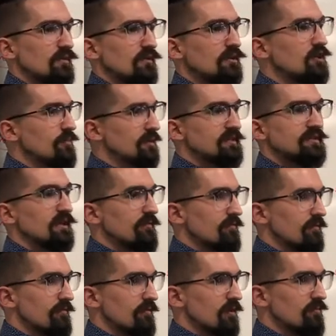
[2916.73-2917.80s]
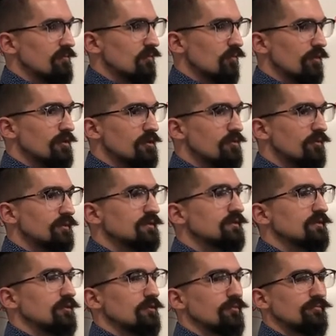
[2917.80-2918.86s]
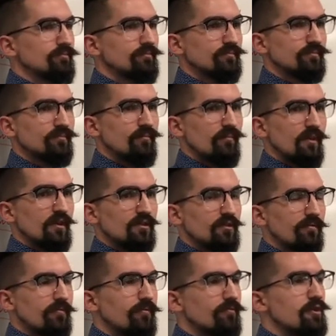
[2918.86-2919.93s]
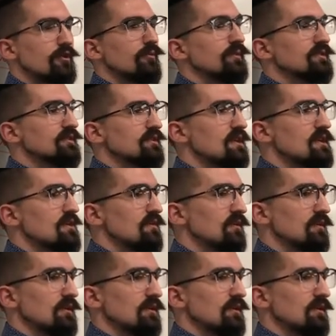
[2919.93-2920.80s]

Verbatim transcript: humans suffer from, where you assume the frequency